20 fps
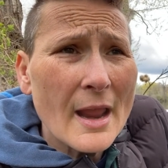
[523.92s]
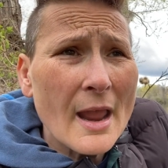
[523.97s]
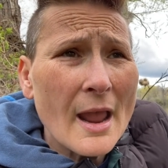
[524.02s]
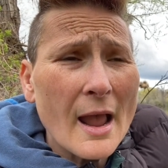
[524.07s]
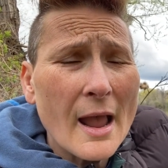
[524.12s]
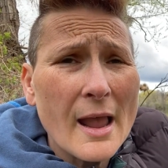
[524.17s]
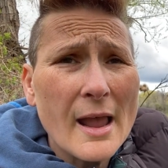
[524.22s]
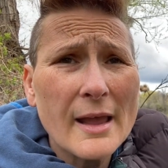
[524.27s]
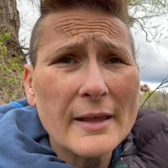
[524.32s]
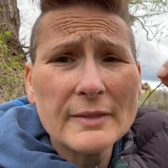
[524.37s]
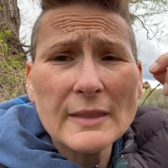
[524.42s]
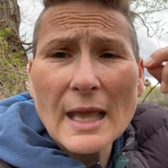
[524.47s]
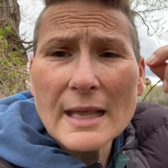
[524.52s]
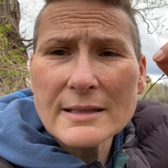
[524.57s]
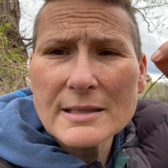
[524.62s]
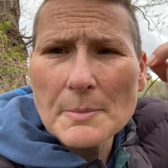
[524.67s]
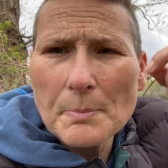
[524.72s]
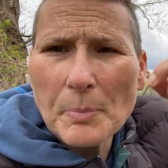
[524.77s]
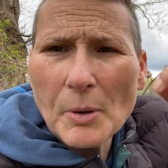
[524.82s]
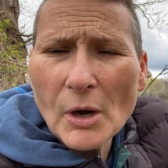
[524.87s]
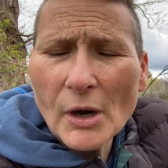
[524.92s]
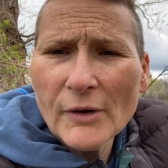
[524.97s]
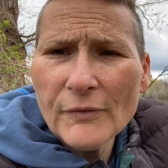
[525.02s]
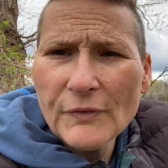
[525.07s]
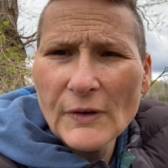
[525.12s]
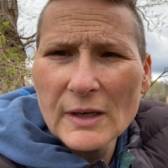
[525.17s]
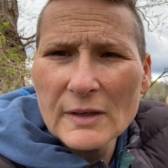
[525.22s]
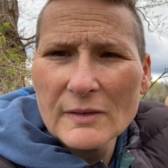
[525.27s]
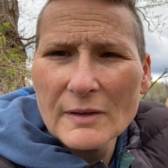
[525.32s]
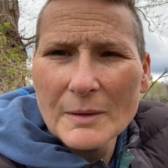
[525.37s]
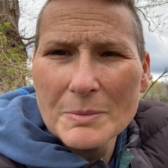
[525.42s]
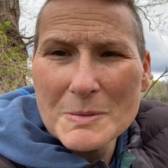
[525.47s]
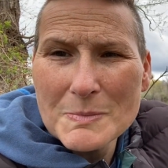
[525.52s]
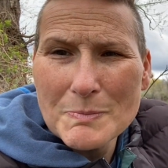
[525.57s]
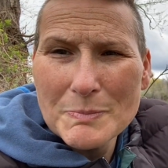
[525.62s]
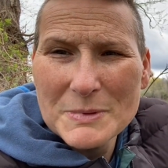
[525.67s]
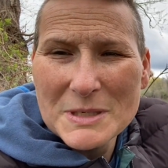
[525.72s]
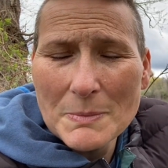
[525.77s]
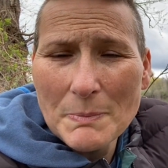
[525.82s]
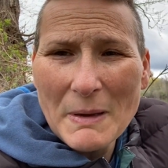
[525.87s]
uh, that's a perfect de-
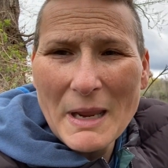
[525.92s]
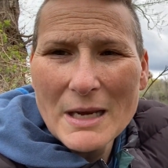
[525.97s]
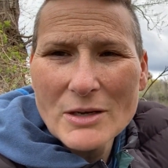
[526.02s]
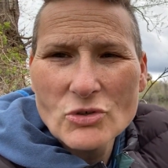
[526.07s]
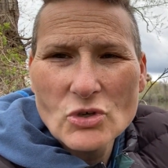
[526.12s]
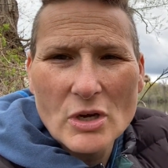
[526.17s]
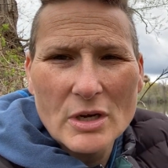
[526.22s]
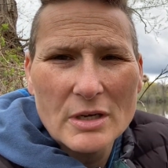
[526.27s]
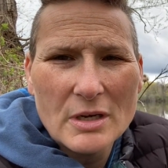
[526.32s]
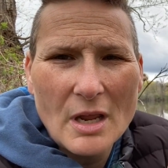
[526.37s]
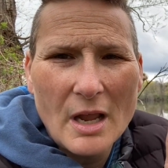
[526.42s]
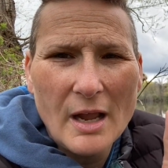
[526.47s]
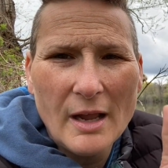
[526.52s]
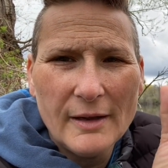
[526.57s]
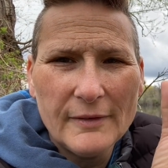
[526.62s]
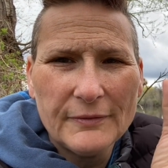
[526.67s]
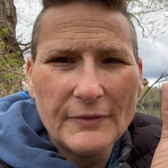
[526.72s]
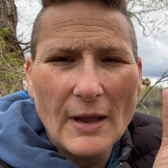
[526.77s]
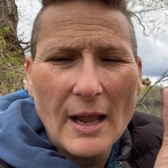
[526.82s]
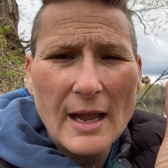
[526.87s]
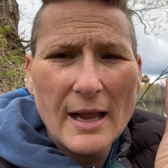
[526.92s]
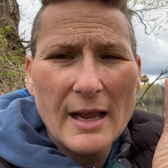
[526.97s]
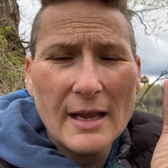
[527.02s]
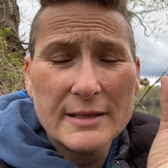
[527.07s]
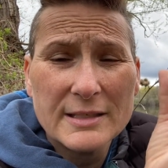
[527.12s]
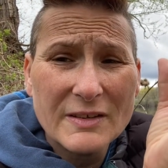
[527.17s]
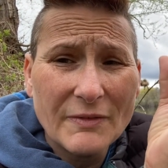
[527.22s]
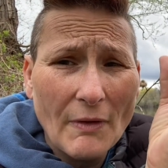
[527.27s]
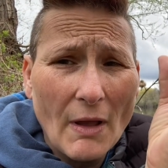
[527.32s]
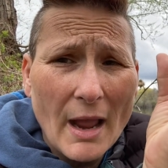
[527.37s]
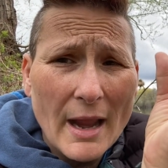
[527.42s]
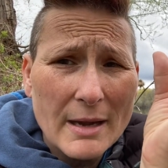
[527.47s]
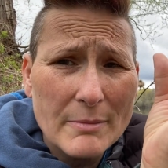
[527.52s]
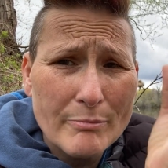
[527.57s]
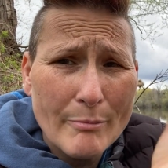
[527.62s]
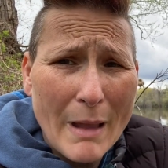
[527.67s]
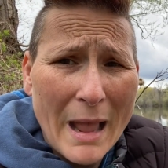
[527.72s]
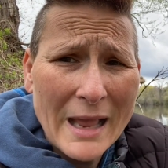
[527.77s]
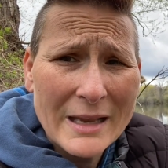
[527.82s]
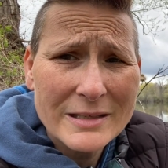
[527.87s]
depiction of a
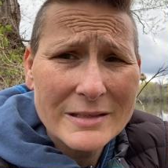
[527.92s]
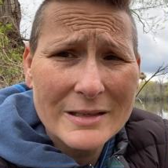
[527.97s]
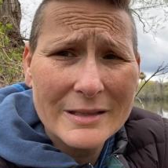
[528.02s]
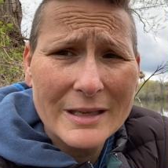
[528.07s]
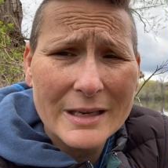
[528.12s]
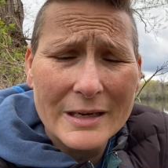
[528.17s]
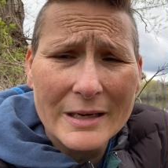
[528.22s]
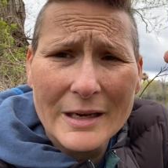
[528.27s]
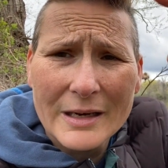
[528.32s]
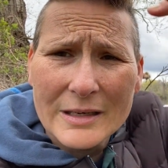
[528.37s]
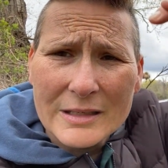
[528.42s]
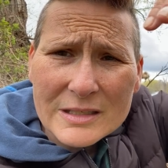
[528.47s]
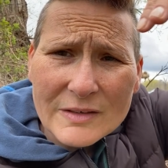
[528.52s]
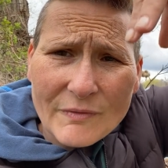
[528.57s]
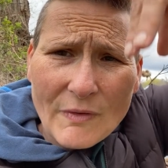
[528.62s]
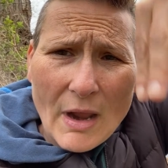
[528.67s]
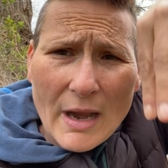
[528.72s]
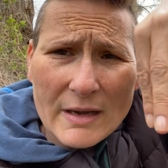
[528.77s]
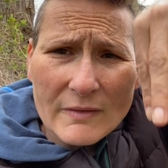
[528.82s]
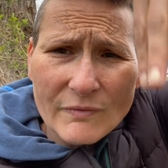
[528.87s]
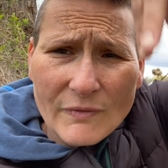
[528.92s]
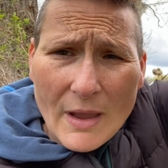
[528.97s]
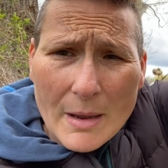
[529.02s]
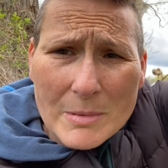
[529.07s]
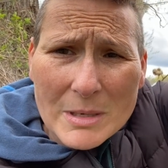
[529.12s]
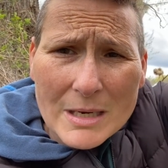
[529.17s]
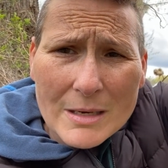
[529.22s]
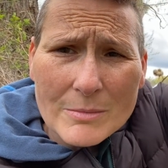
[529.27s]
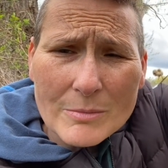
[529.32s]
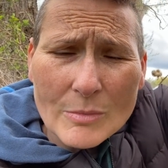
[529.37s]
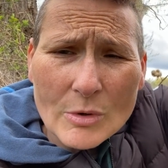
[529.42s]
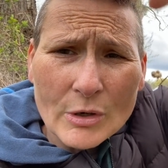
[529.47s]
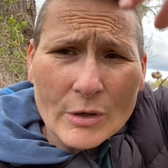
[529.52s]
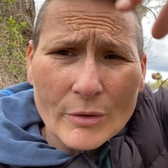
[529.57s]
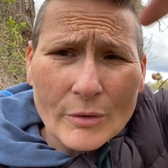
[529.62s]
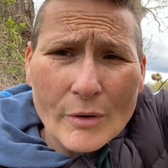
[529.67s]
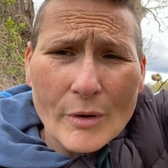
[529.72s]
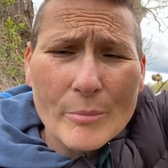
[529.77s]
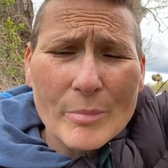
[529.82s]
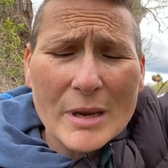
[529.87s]
divine masculine and a divine feminine,
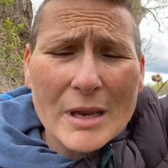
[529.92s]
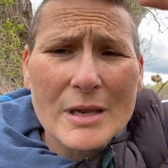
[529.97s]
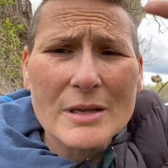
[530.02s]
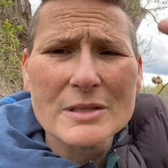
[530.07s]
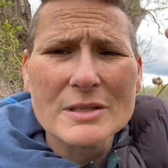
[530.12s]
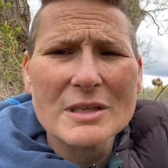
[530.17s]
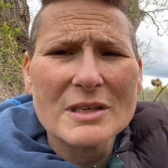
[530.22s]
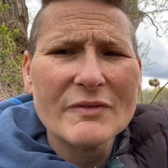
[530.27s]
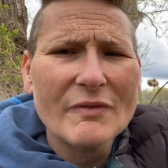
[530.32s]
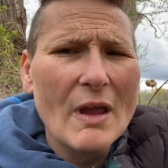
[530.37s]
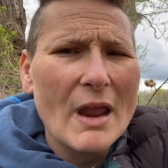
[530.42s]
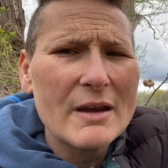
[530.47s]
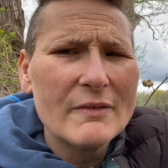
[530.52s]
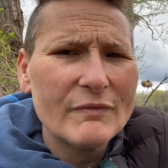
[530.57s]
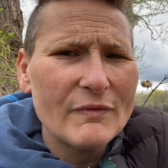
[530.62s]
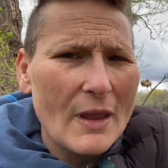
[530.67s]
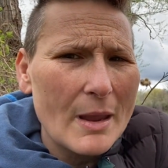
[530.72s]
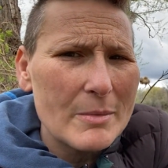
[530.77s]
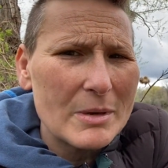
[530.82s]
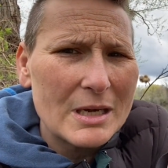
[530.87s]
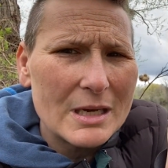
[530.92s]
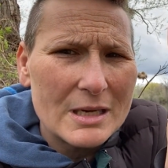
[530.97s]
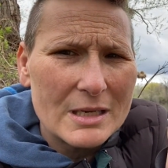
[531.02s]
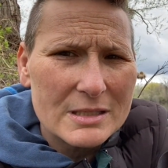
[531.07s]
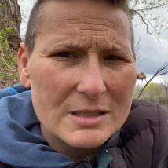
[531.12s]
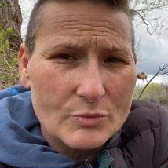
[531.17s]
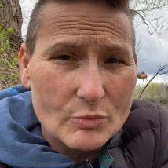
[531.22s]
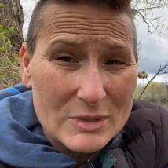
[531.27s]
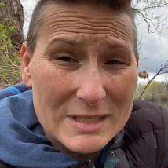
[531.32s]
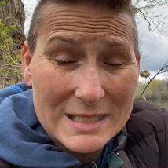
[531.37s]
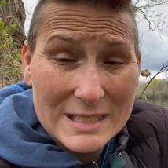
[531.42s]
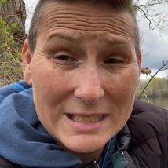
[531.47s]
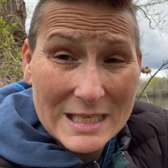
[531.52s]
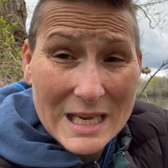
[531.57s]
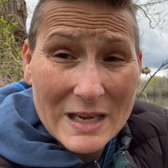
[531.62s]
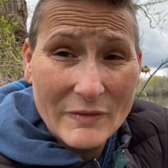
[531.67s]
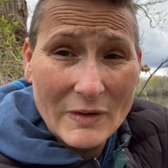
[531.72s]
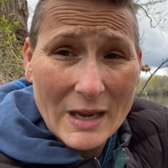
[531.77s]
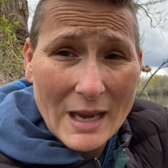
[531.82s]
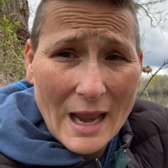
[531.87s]
or because the divine feminine is
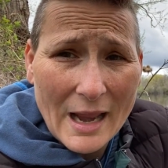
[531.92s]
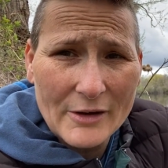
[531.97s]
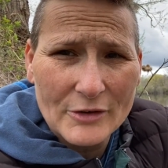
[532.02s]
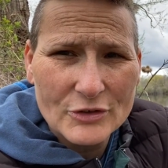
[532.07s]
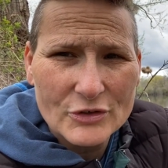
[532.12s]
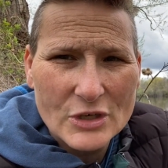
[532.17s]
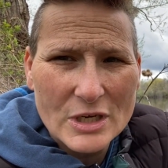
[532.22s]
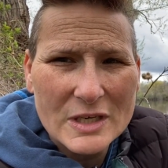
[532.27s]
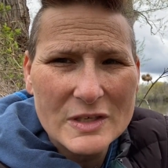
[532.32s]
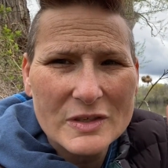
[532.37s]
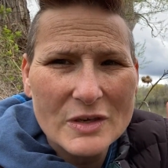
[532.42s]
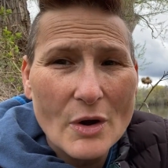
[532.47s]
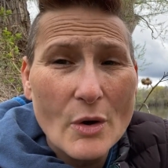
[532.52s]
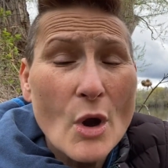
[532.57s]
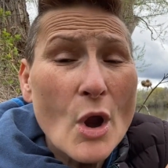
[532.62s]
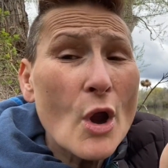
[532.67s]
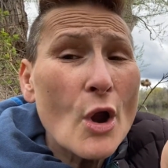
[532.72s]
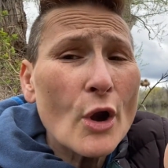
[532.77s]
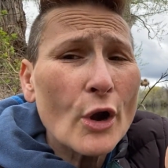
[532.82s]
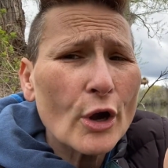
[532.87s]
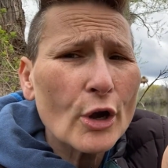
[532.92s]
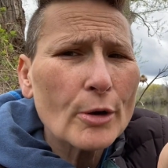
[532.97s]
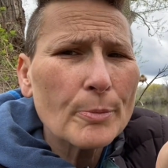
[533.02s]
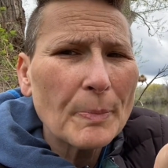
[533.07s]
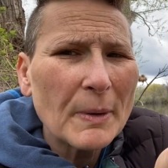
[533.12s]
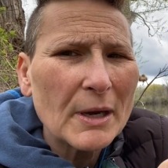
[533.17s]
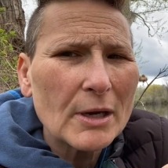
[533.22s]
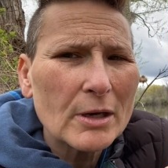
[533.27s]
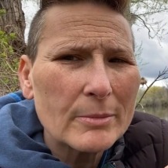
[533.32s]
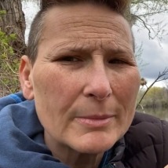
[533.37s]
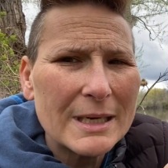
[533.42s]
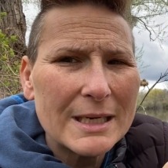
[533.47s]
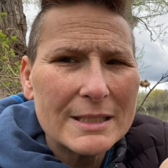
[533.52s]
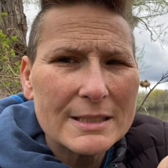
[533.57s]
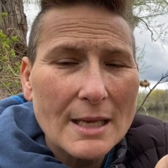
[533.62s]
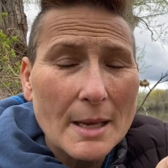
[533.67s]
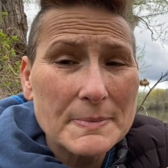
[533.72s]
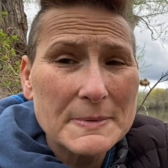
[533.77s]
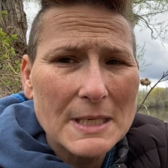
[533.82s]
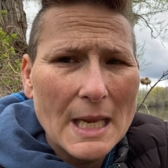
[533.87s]
receiving energy, so her pyramid is
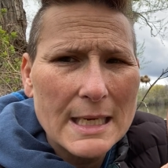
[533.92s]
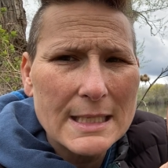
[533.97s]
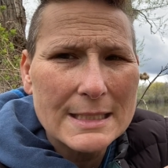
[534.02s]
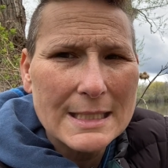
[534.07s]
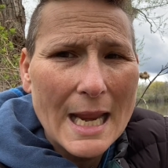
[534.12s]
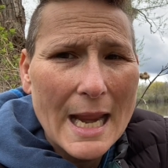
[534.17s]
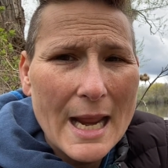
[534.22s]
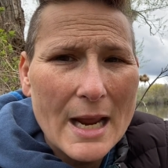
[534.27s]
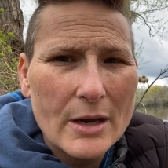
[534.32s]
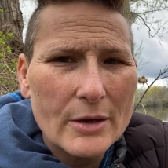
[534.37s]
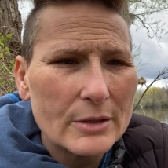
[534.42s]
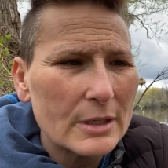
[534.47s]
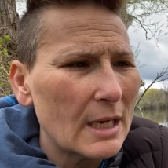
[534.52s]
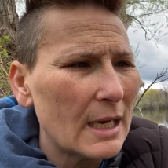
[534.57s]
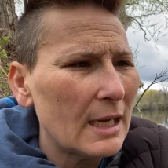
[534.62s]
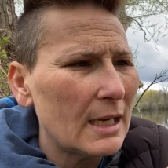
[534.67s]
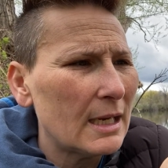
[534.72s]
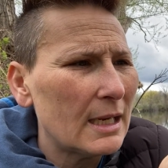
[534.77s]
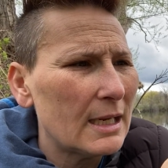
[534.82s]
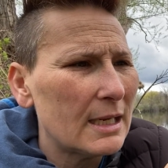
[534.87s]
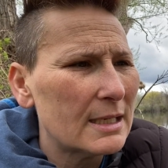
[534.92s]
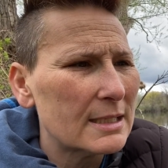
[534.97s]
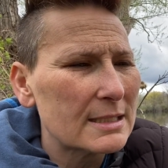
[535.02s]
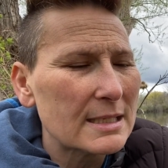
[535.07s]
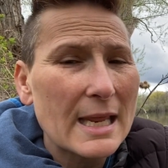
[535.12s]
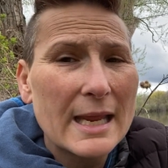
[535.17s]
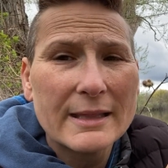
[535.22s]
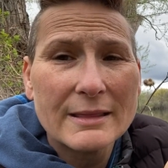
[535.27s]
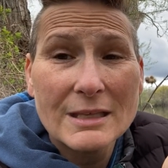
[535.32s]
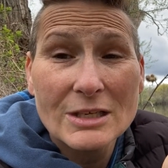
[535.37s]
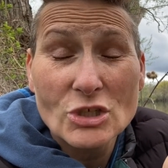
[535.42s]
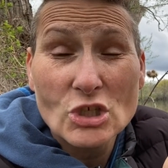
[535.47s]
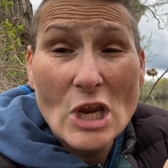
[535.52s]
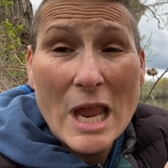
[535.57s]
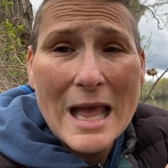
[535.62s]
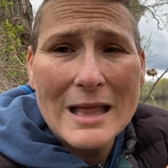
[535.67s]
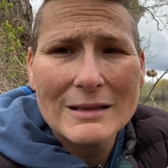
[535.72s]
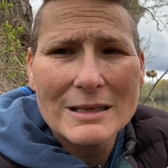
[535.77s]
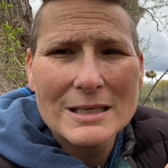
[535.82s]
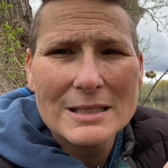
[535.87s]
upside down it is like the
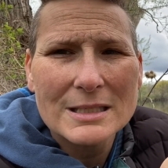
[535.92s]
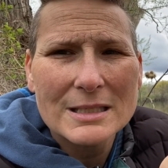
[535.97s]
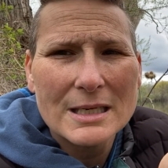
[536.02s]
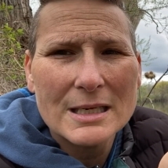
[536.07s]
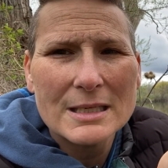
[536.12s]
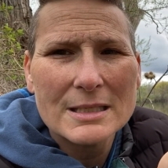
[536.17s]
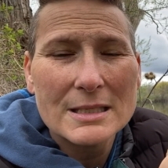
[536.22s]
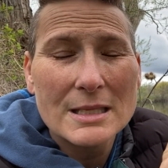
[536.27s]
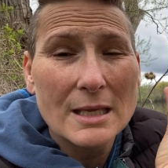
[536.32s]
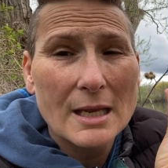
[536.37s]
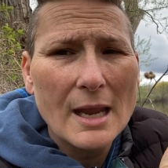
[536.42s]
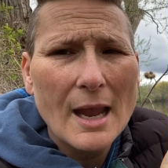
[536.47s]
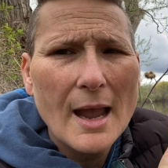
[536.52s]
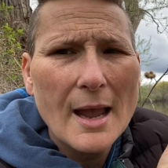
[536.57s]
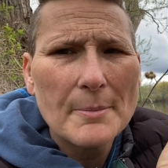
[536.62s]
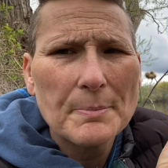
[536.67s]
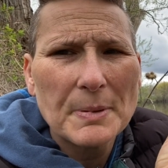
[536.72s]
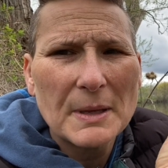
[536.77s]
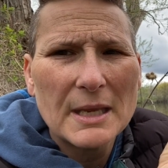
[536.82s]
chalice, it is the cup,